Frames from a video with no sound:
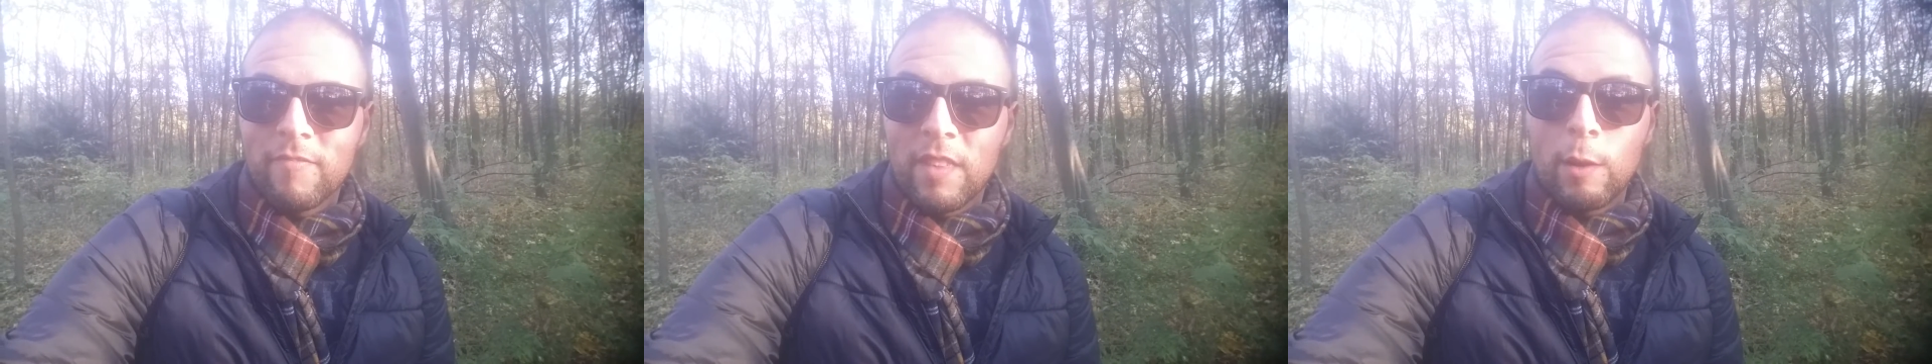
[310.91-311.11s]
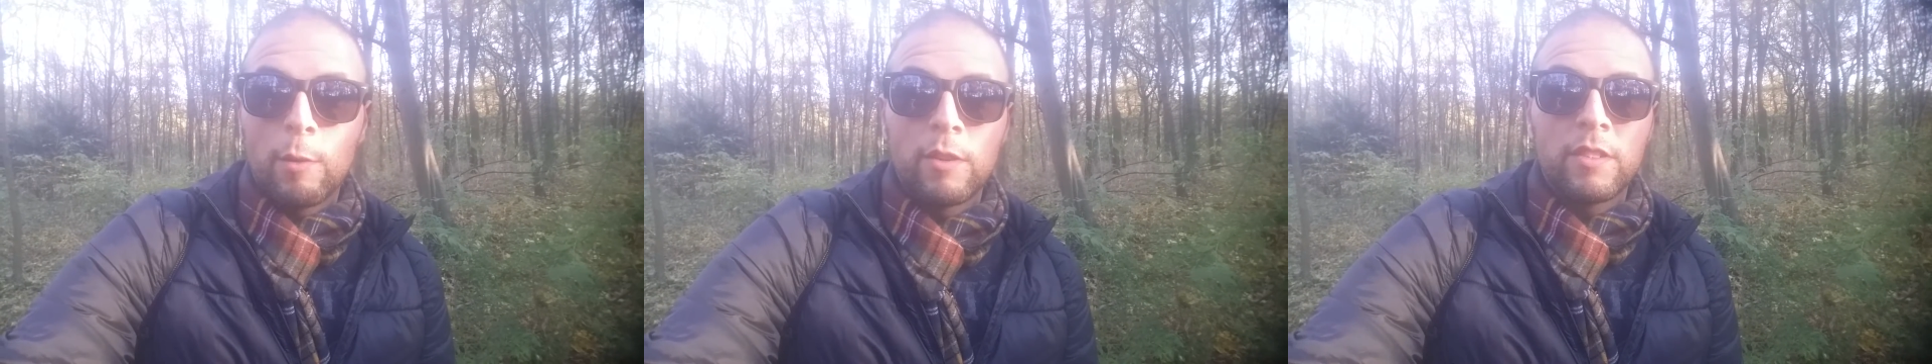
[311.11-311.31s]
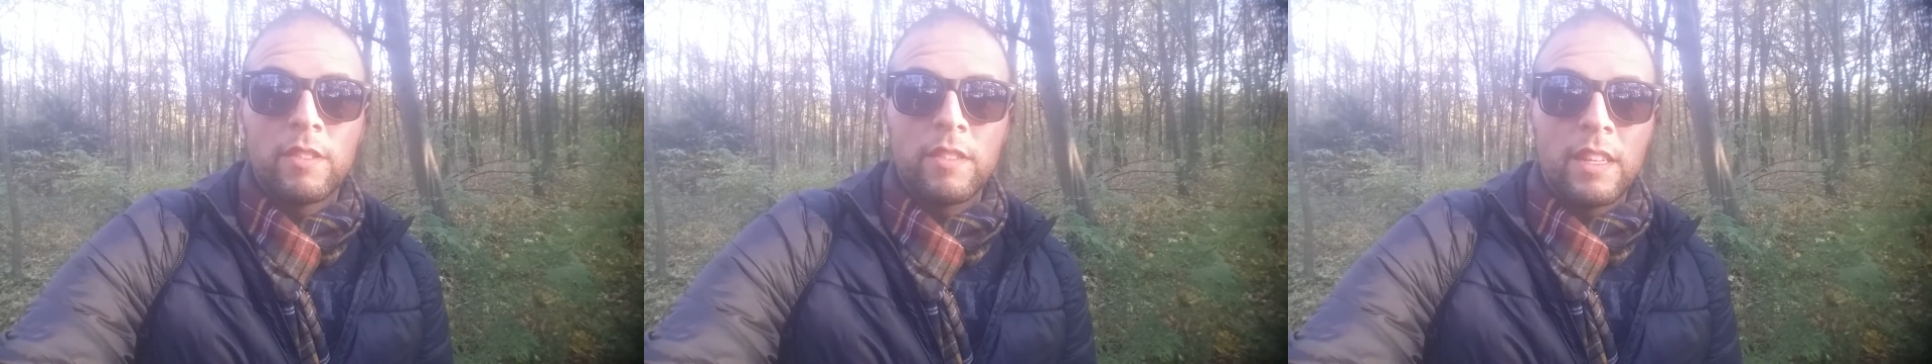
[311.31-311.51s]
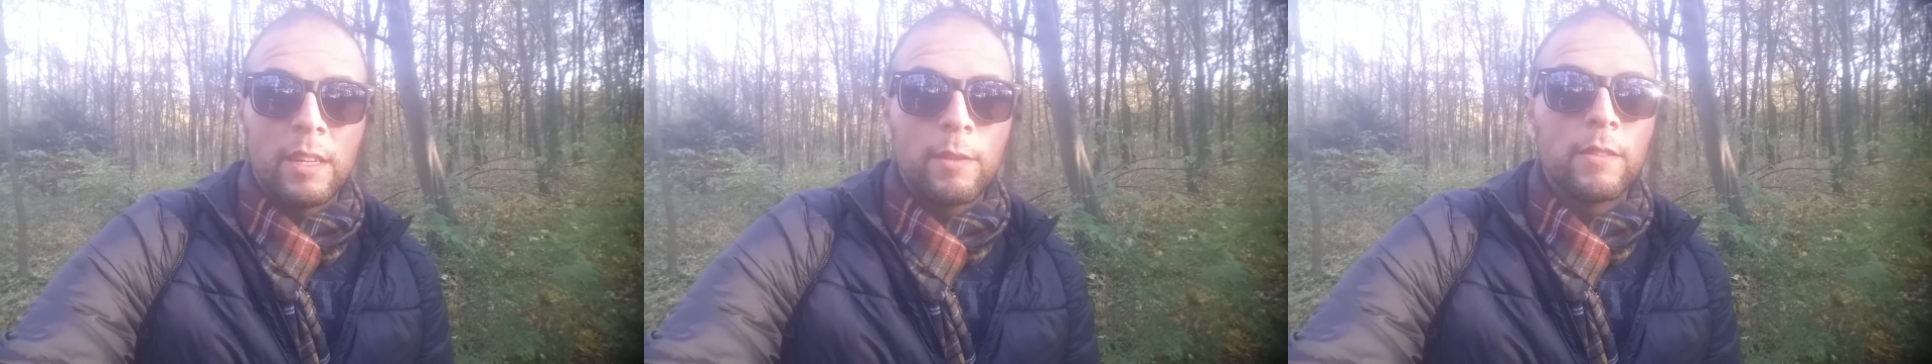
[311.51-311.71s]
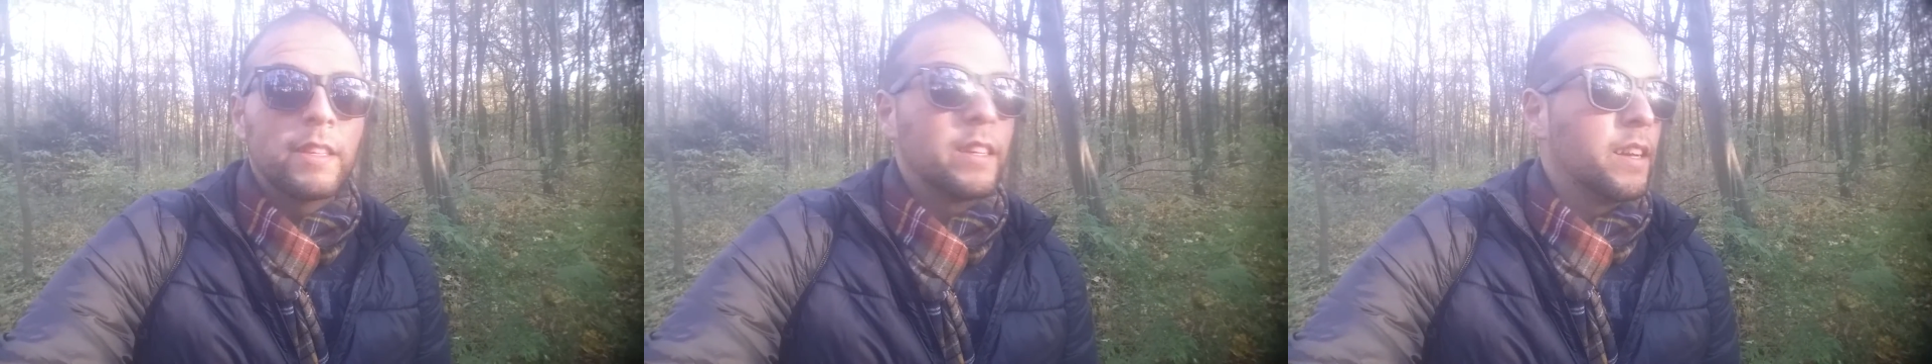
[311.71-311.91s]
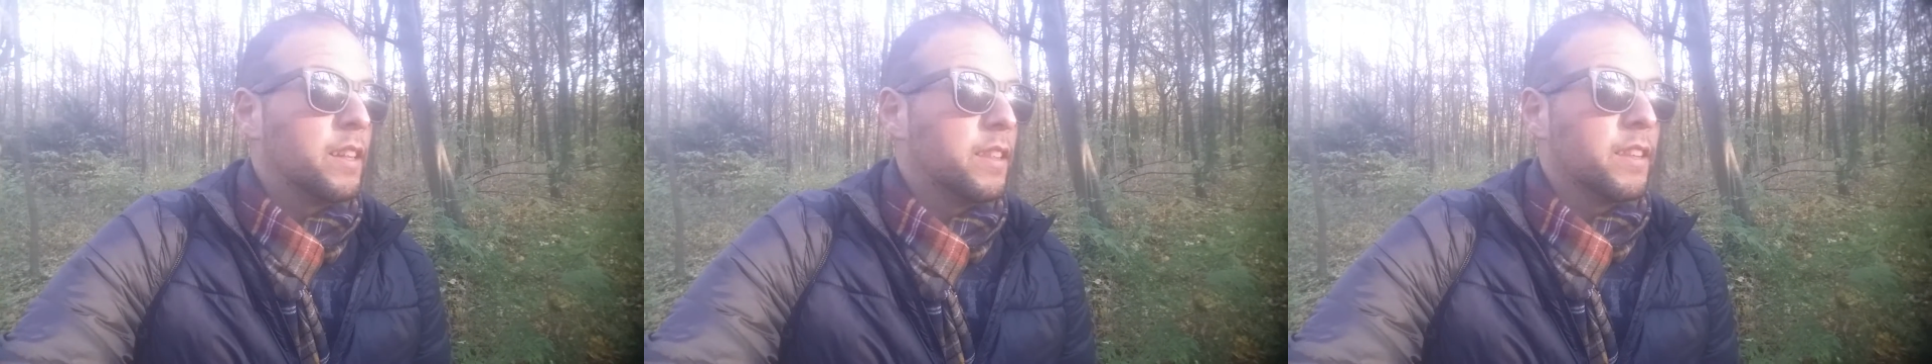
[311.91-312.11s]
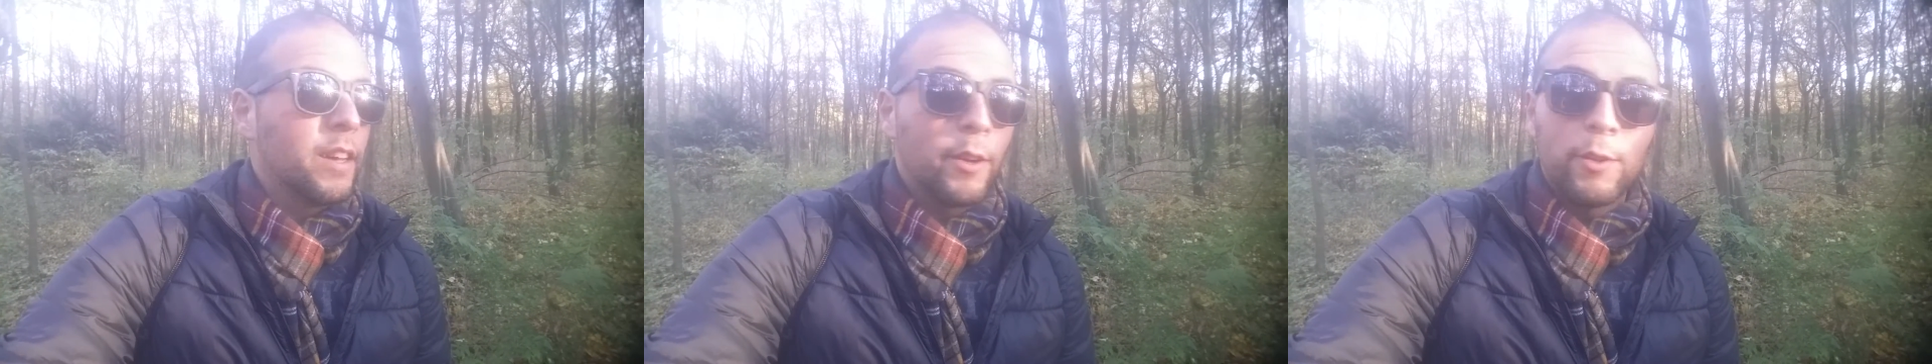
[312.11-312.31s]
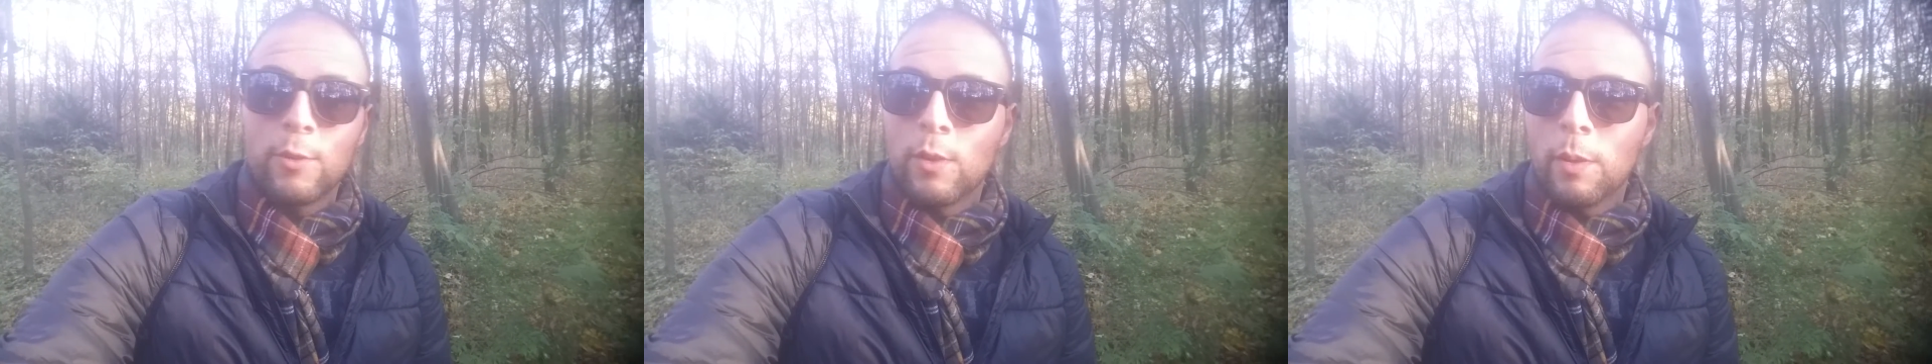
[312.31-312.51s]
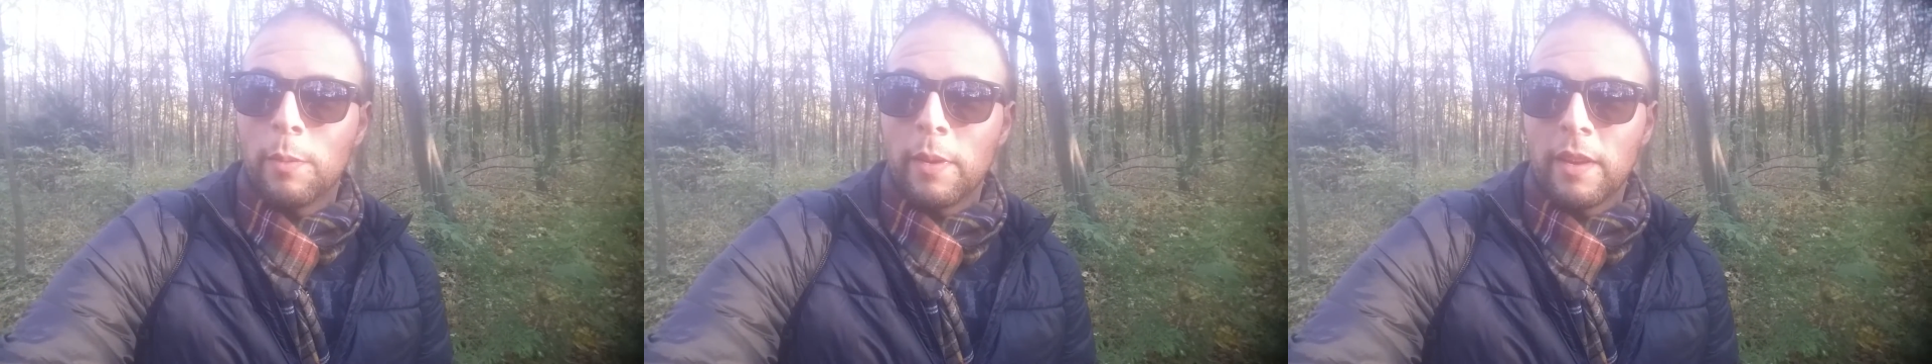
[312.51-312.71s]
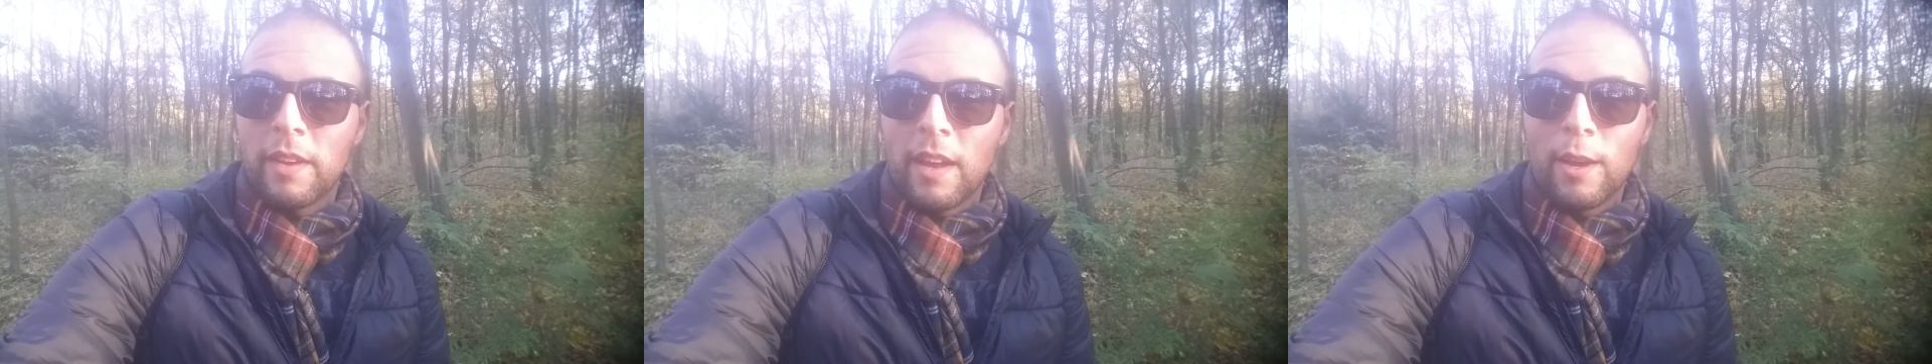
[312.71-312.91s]
There is literally nothing I could do
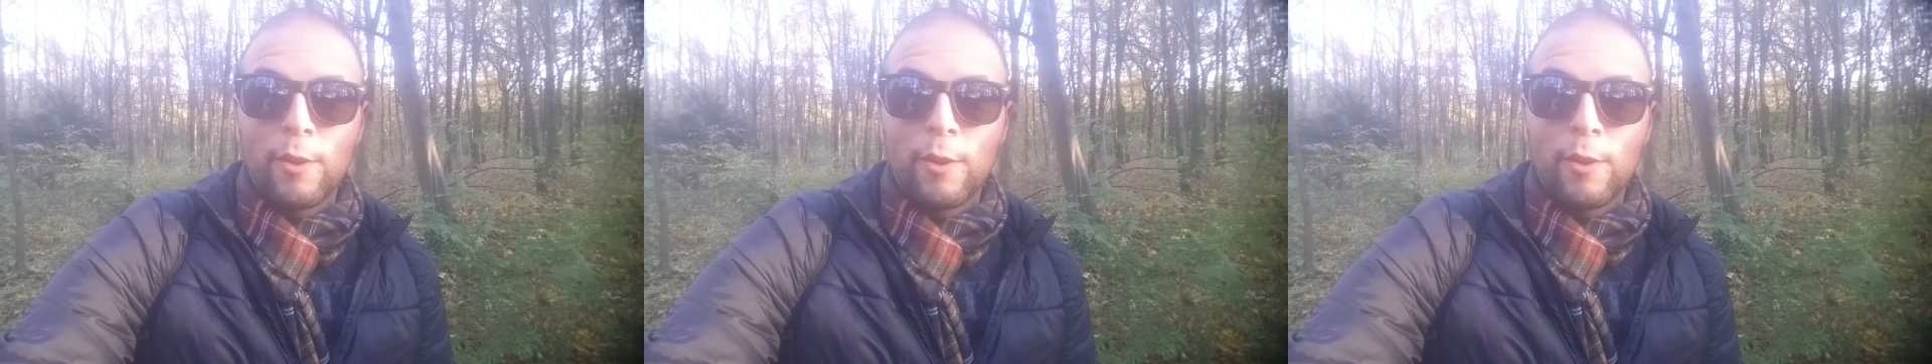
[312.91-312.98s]
about it.